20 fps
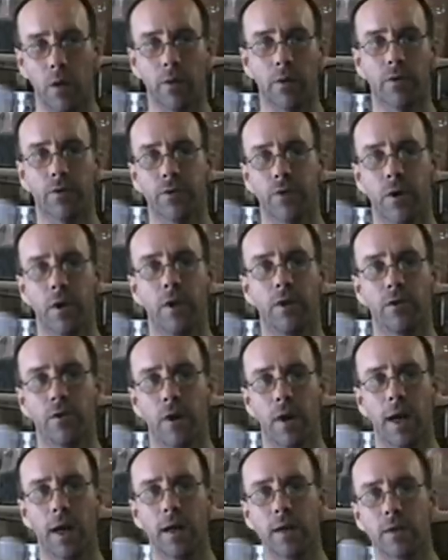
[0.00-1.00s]
along their train
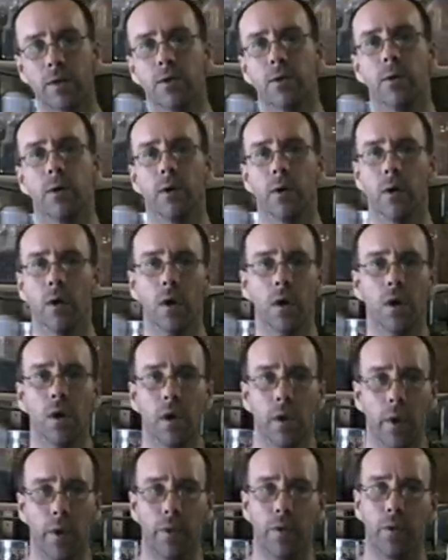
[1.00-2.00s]
tracks or
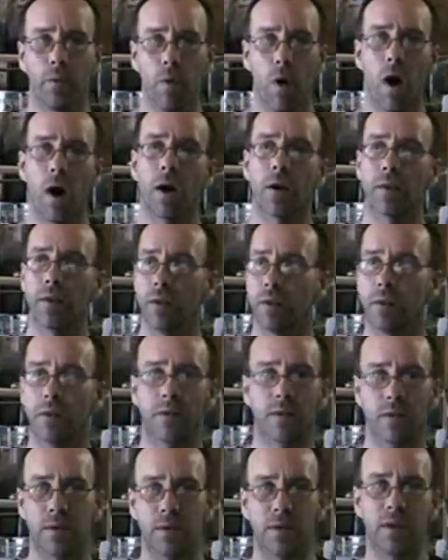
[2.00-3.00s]
the rock
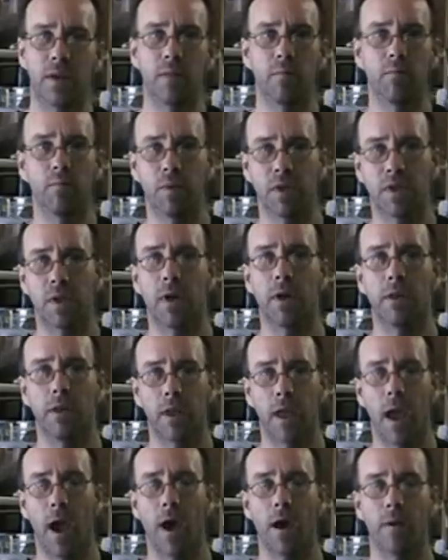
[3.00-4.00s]
that's sitting
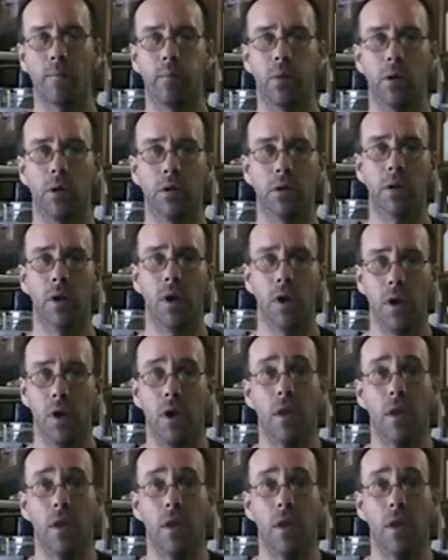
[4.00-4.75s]
beside the catapult.